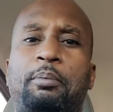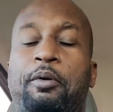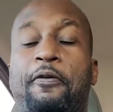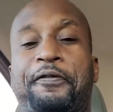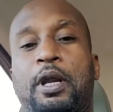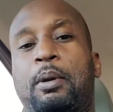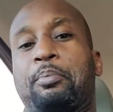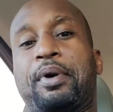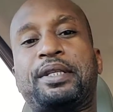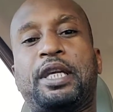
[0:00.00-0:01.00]
both of them
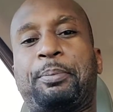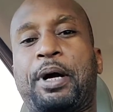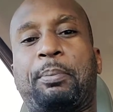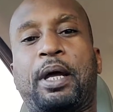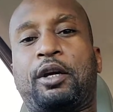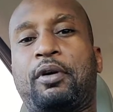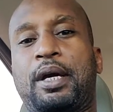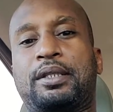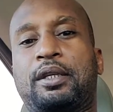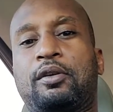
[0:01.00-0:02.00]
embrace hip hop like
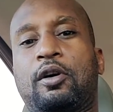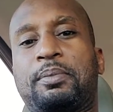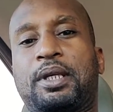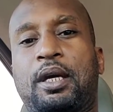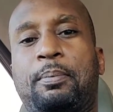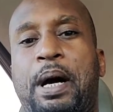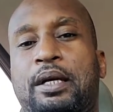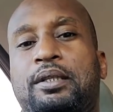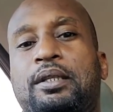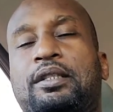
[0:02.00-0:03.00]
crazy. You know what I'm saying?
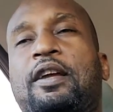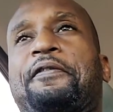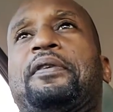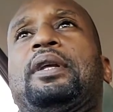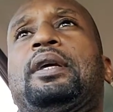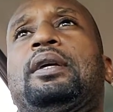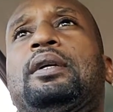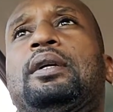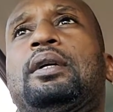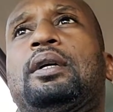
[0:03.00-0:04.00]
Boxing is definitely
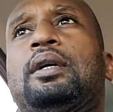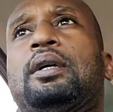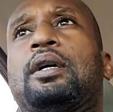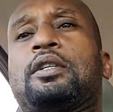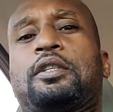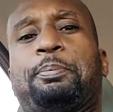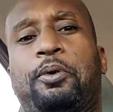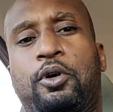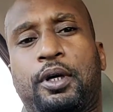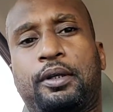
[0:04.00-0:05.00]
a
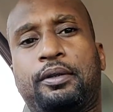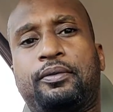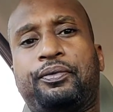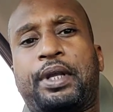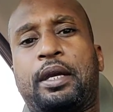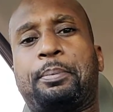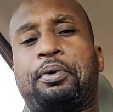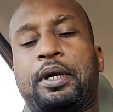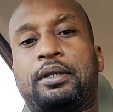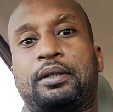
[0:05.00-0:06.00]
sport that
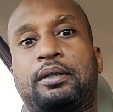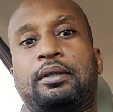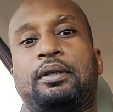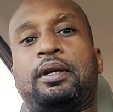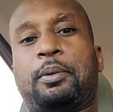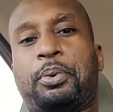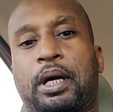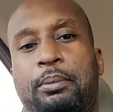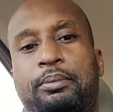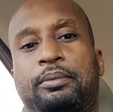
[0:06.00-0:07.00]
embrace hip
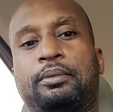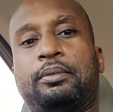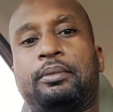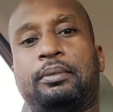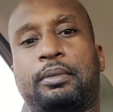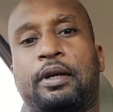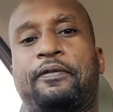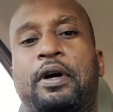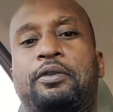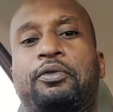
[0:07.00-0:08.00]
hop,
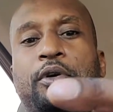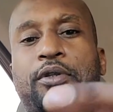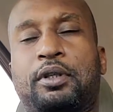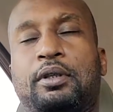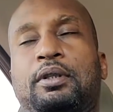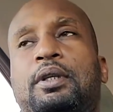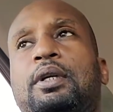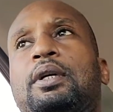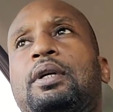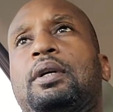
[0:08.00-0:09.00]
and vice versa.
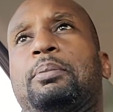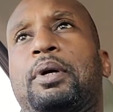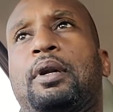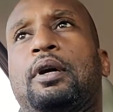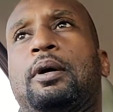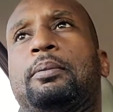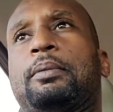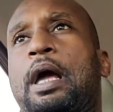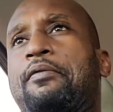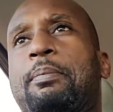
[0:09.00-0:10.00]
But um,
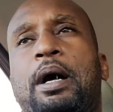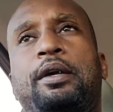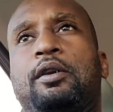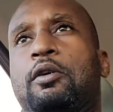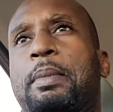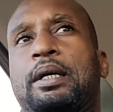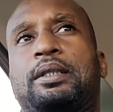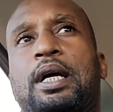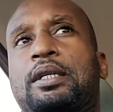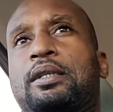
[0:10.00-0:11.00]
everybody know Mike
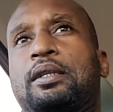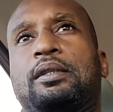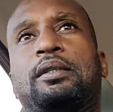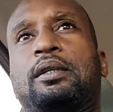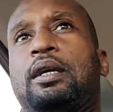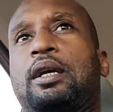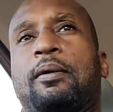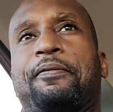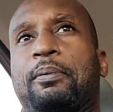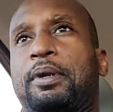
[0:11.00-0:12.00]
Tyson is he
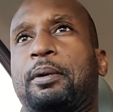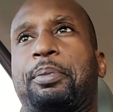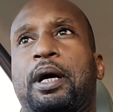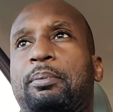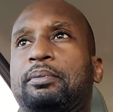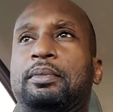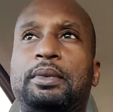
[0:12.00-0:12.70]
come from the hip hop